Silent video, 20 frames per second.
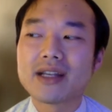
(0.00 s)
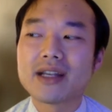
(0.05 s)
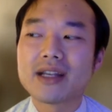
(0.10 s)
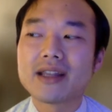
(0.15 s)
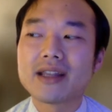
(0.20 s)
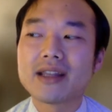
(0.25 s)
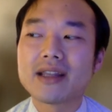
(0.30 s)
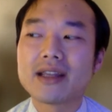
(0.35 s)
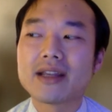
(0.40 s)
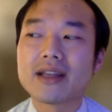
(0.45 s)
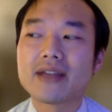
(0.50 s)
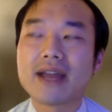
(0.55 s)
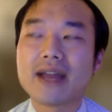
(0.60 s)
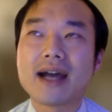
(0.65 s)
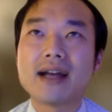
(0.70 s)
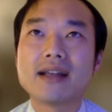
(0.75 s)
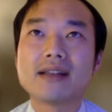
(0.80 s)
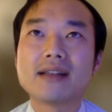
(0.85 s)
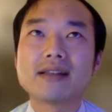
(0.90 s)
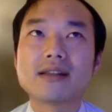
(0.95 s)
I think
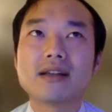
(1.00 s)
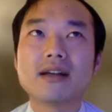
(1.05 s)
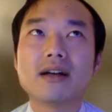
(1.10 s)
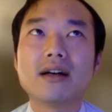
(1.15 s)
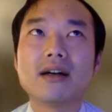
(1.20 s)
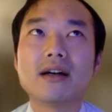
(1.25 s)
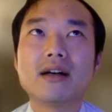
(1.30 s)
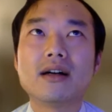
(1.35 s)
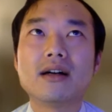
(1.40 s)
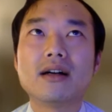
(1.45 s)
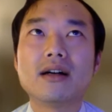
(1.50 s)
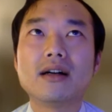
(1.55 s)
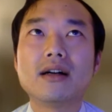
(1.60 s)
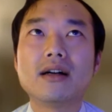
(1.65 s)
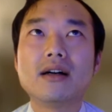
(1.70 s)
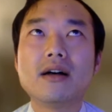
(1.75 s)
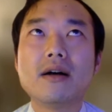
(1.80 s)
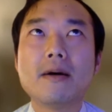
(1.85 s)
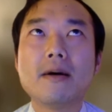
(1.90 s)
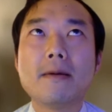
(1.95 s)
as
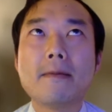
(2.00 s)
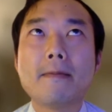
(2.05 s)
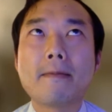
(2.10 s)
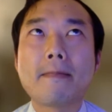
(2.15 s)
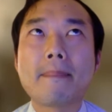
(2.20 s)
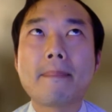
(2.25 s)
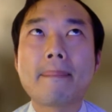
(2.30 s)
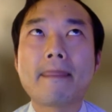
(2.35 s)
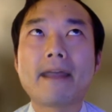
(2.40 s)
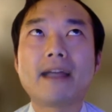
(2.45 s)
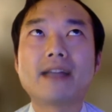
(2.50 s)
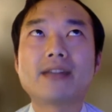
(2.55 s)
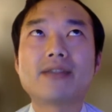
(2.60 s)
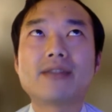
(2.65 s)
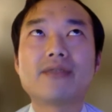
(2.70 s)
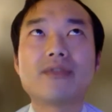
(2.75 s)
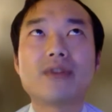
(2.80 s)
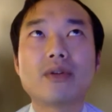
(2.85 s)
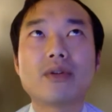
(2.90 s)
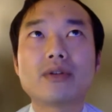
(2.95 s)
a
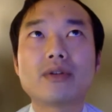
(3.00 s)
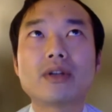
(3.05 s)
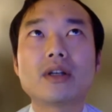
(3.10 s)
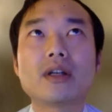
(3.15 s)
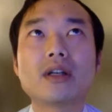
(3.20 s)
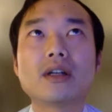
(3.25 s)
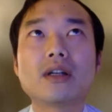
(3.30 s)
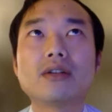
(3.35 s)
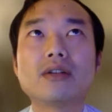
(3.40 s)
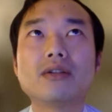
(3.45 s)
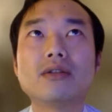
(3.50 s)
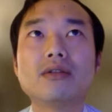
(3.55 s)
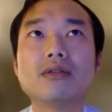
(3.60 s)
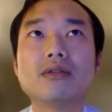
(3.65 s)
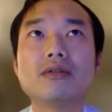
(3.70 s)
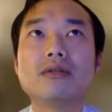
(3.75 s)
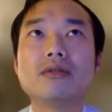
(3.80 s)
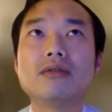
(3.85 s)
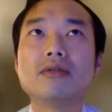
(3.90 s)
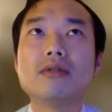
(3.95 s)
voter
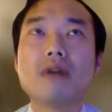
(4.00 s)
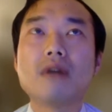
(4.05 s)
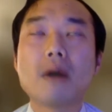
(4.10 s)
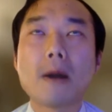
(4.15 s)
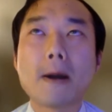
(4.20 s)
who